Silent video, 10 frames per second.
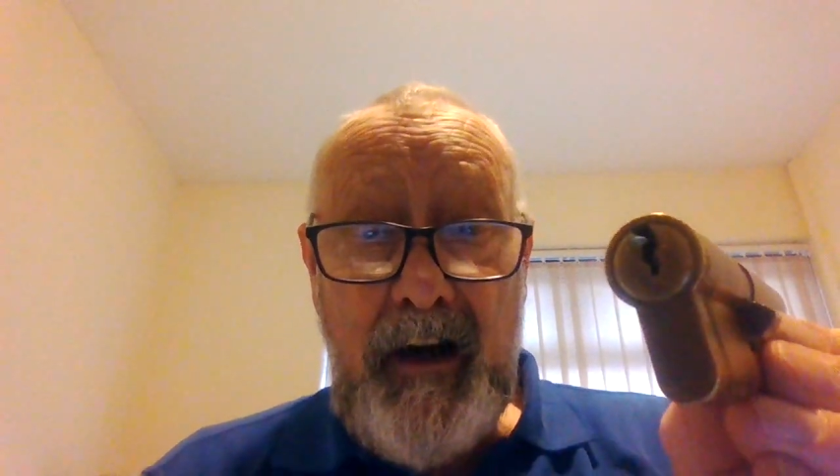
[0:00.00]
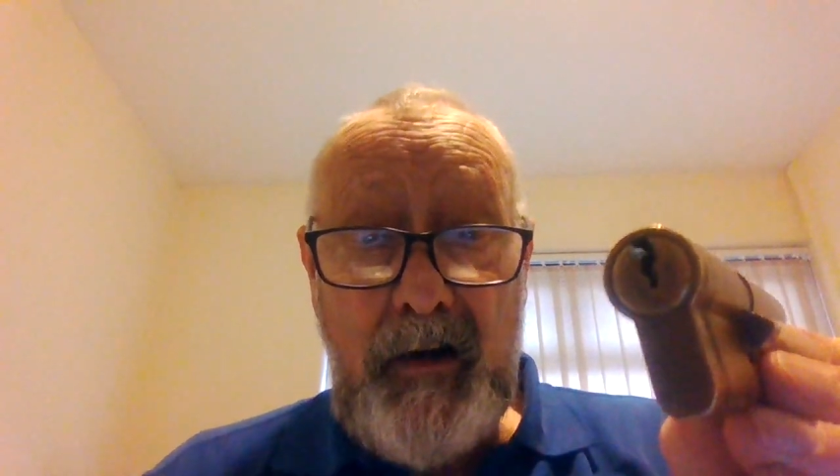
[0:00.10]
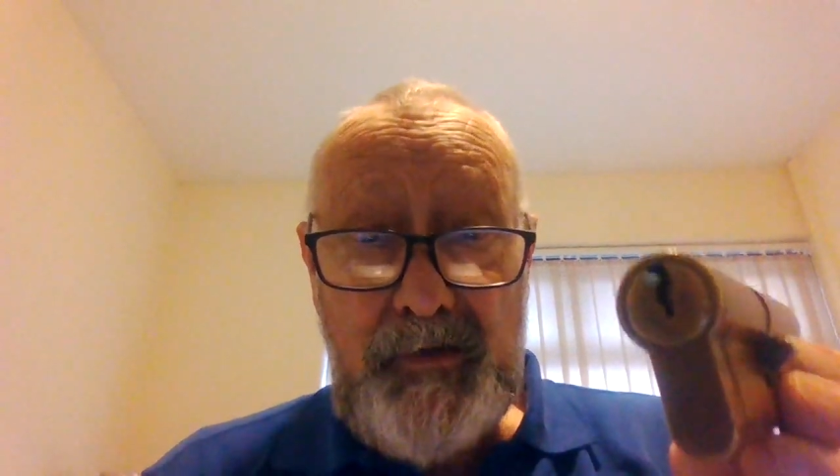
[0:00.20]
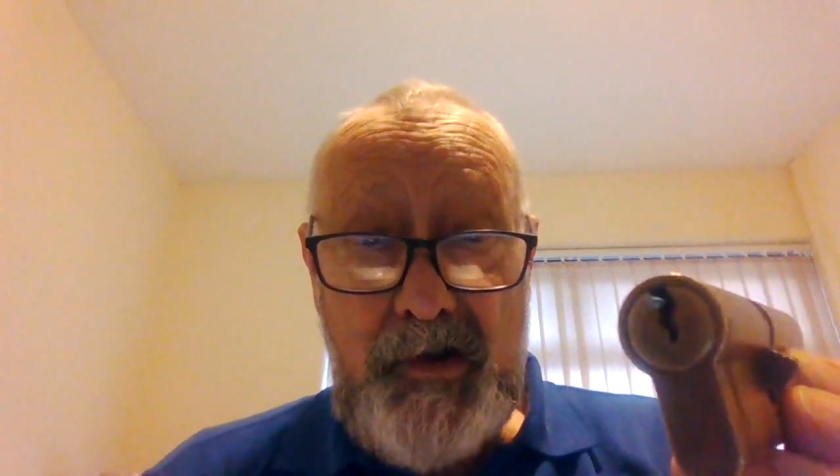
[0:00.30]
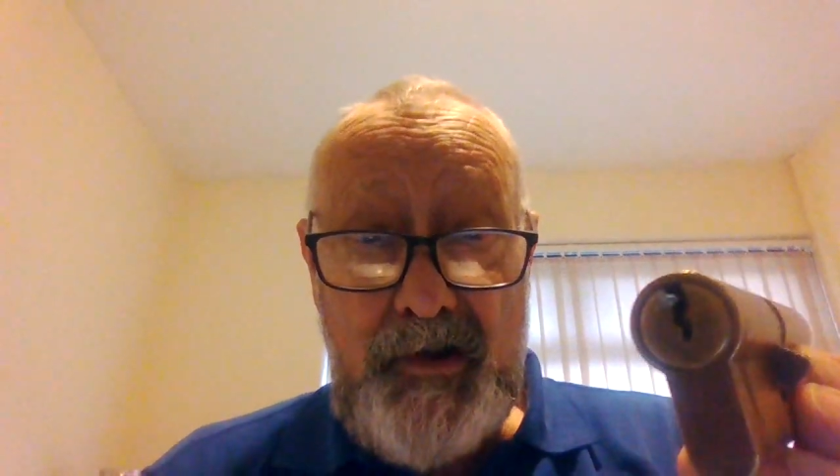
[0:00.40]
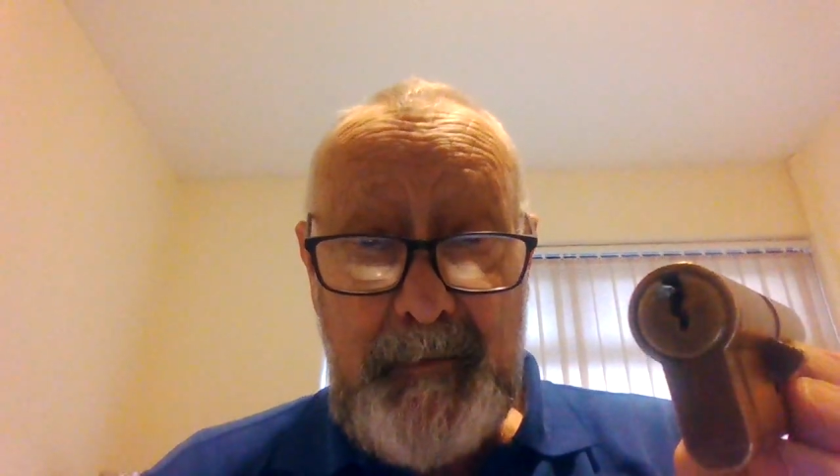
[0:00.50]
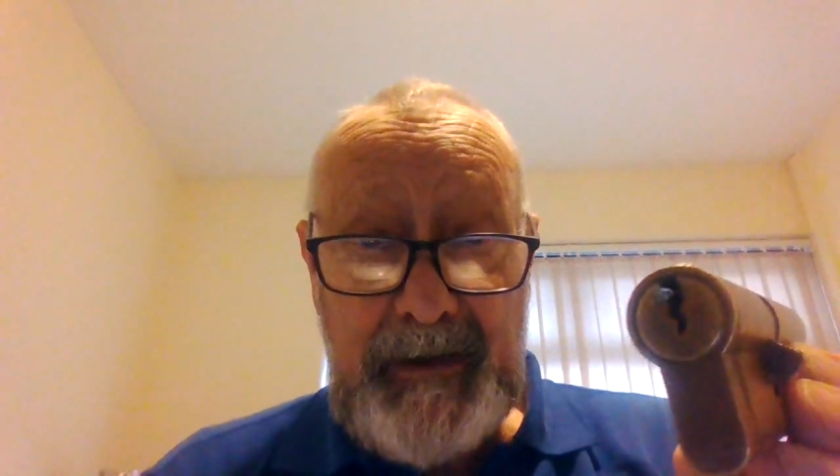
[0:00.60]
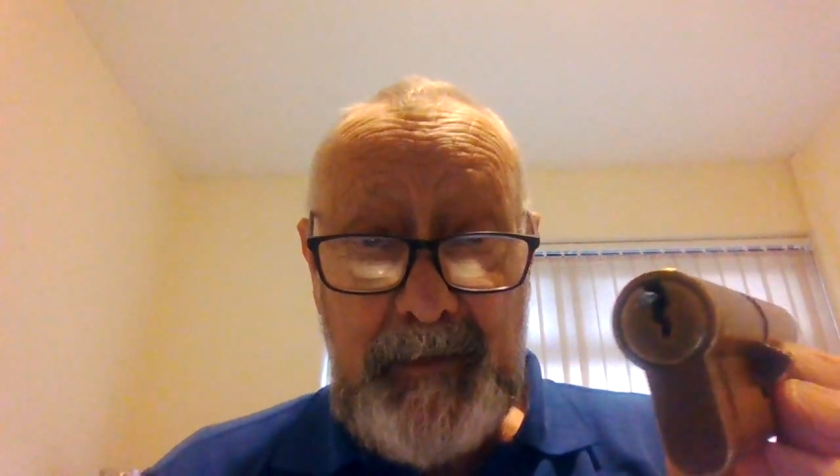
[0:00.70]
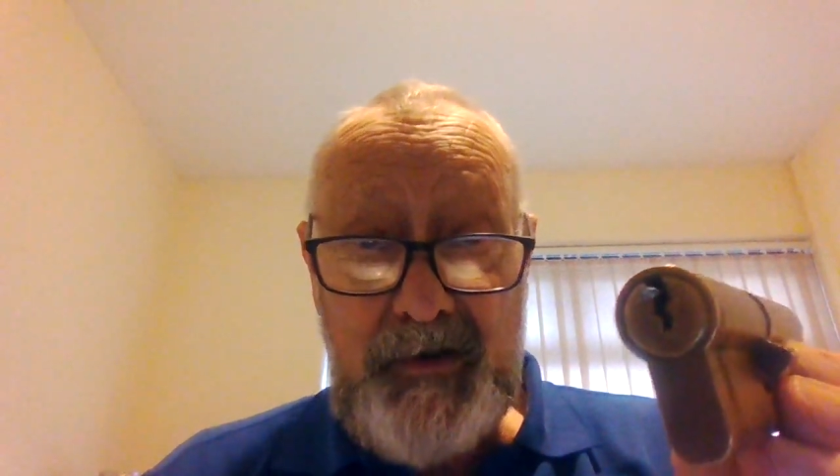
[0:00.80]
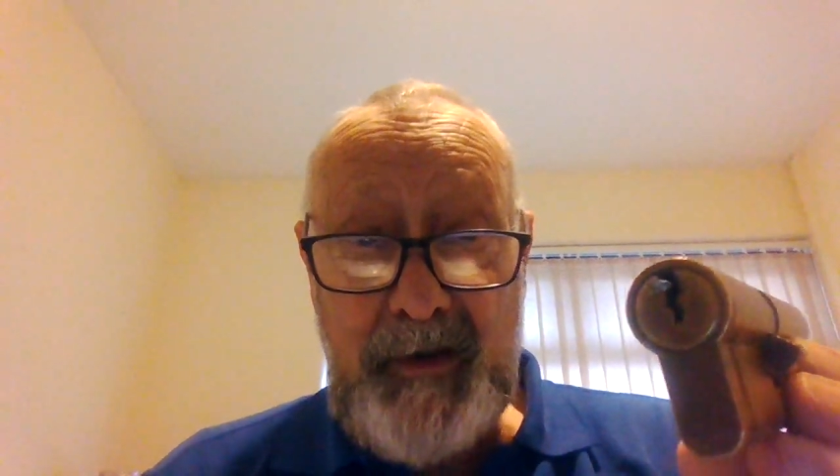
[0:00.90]
on some
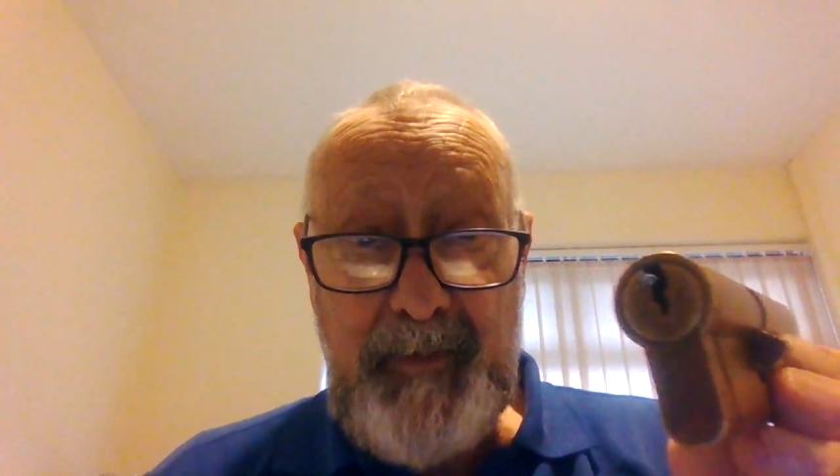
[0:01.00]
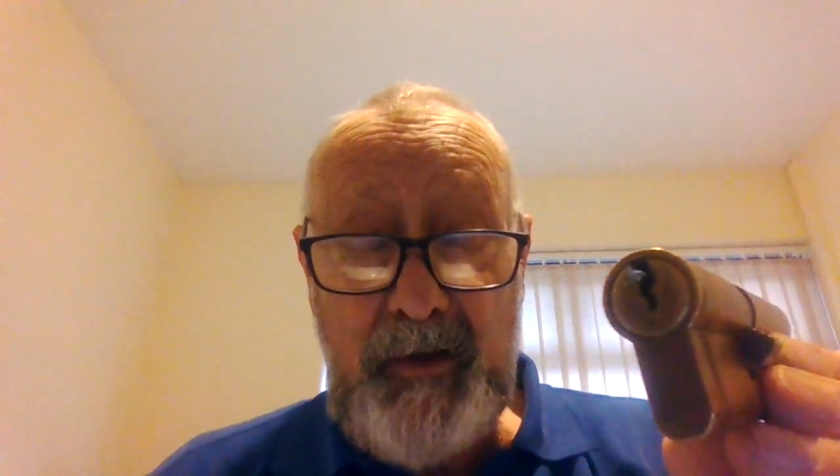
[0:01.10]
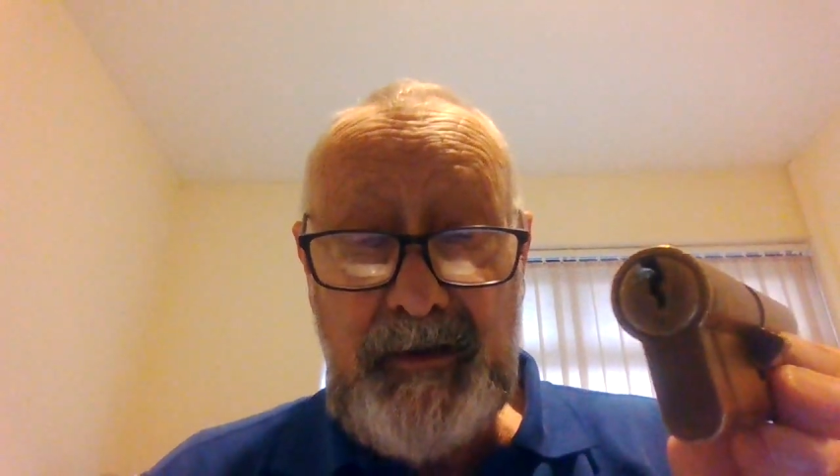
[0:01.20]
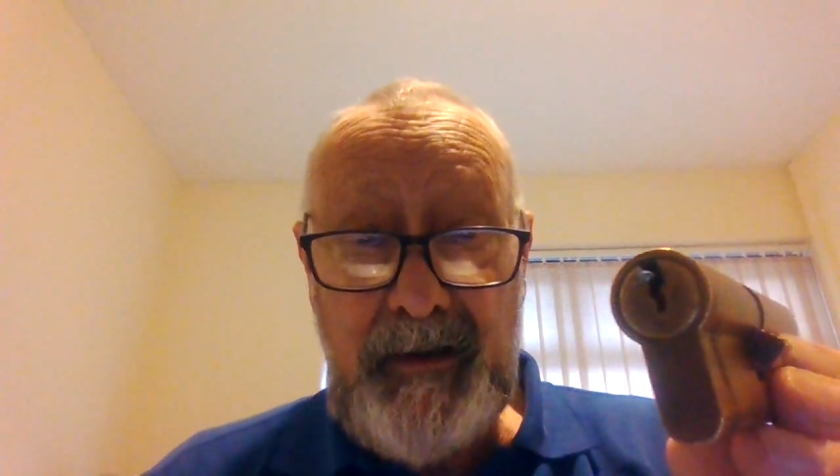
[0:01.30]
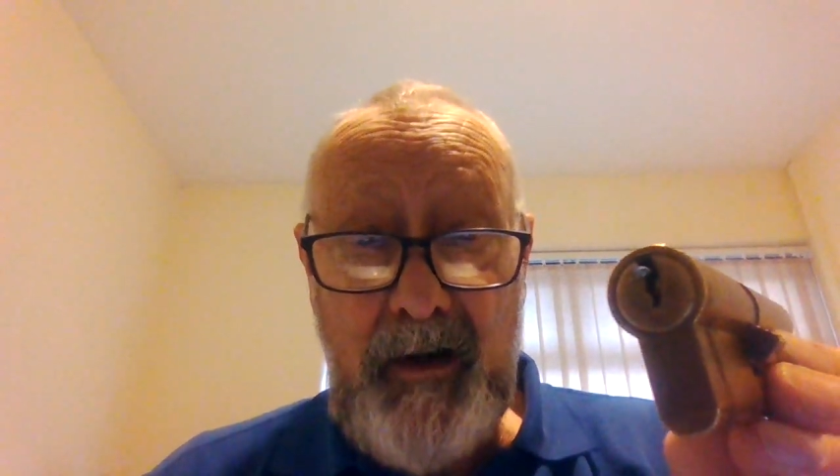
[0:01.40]
of the multi-point